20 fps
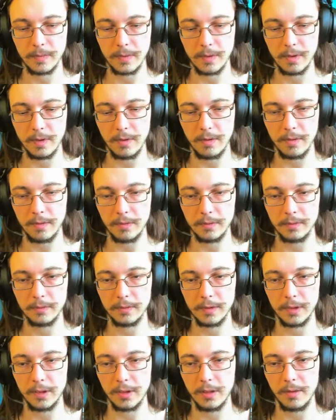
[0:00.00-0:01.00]
Oh,
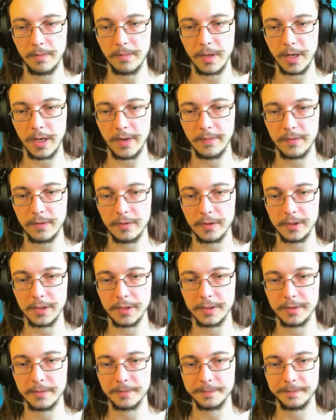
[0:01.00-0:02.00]
um, I have
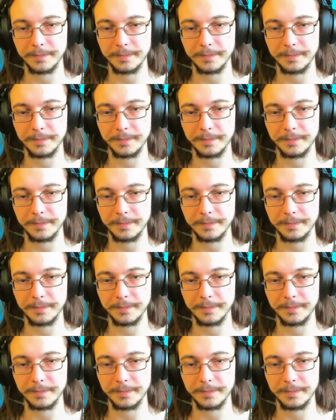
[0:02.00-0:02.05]
torches.